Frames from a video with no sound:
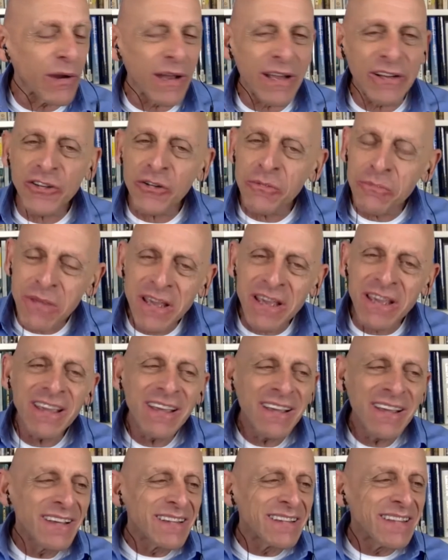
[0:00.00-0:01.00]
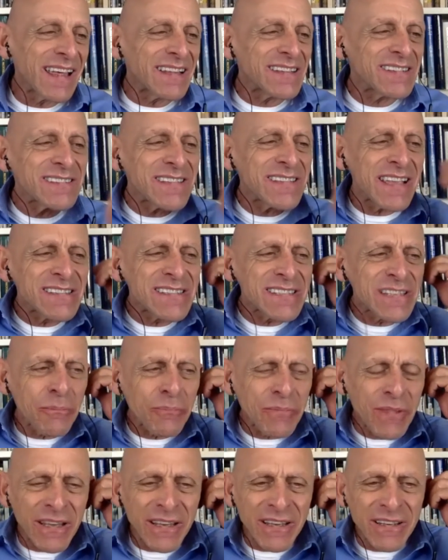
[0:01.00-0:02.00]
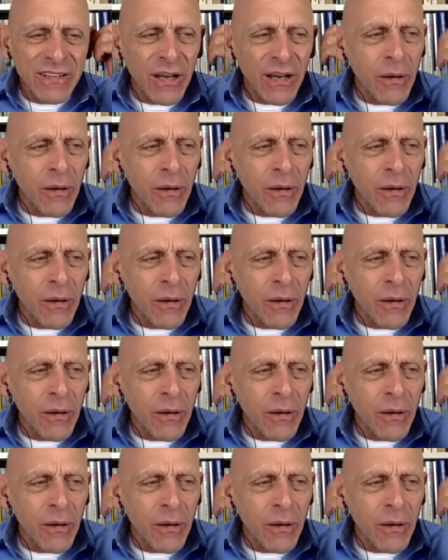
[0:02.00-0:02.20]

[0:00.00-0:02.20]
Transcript: And to me, that says something